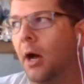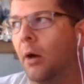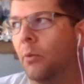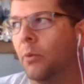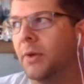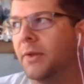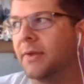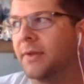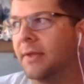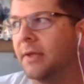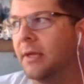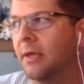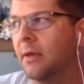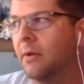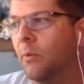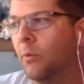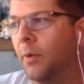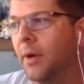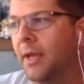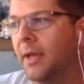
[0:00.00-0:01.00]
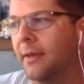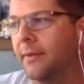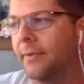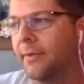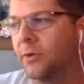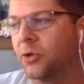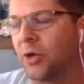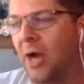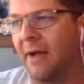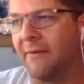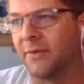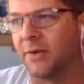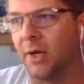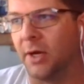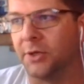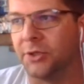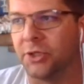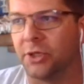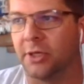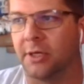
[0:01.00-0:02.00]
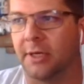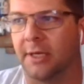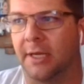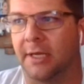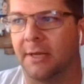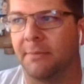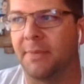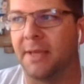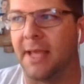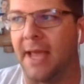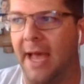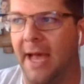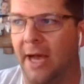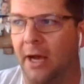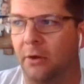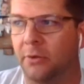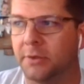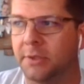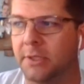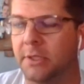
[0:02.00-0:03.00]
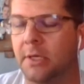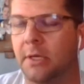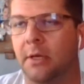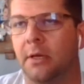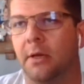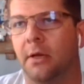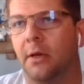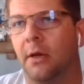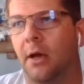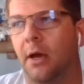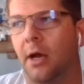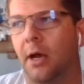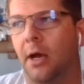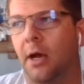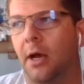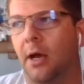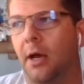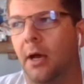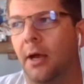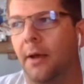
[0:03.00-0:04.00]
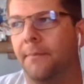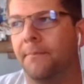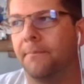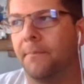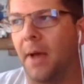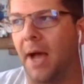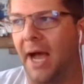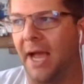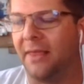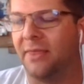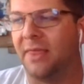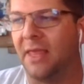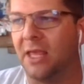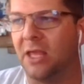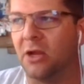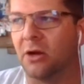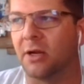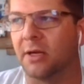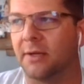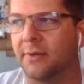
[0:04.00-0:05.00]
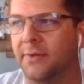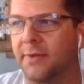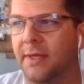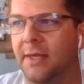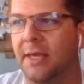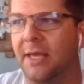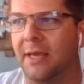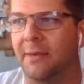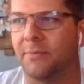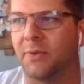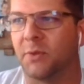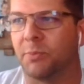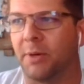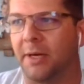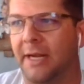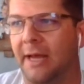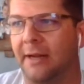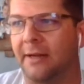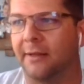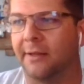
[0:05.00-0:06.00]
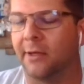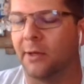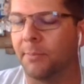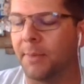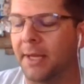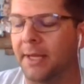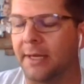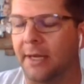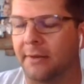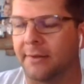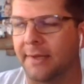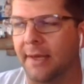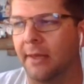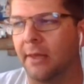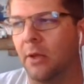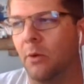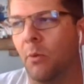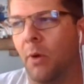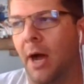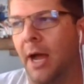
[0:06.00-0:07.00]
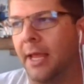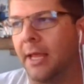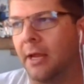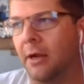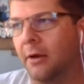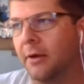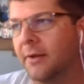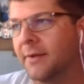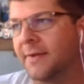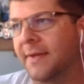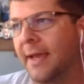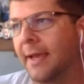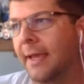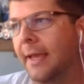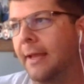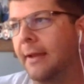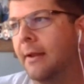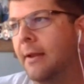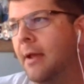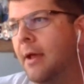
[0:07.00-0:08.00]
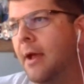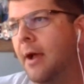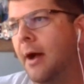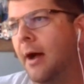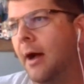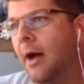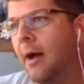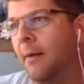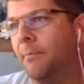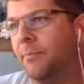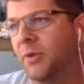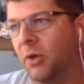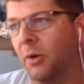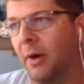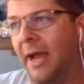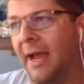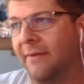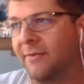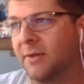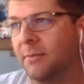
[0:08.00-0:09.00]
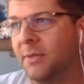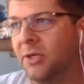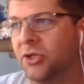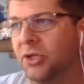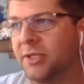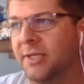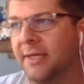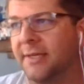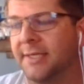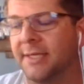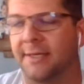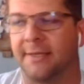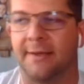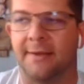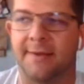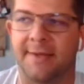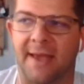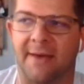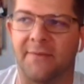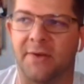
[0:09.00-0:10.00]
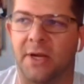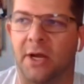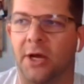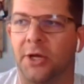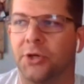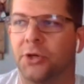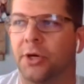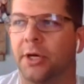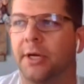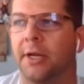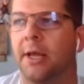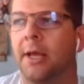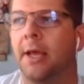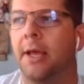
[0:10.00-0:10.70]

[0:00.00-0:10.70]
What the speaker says: We see with Travis Hunter going to be out. I think you're going to see him spread out a little bit, and I'll tell you why here in a second. So I have some interest at 6,700.